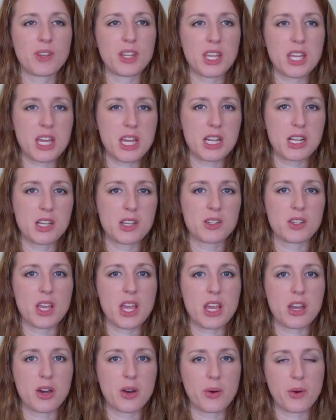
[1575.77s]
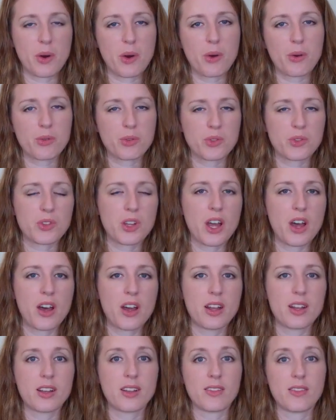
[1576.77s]
when I was filling in as a
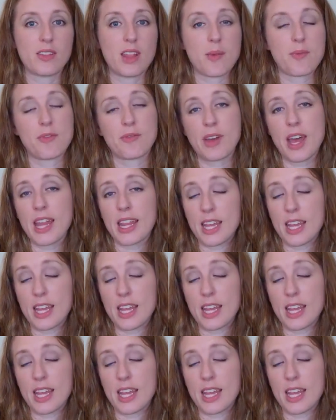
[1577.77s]
co-host on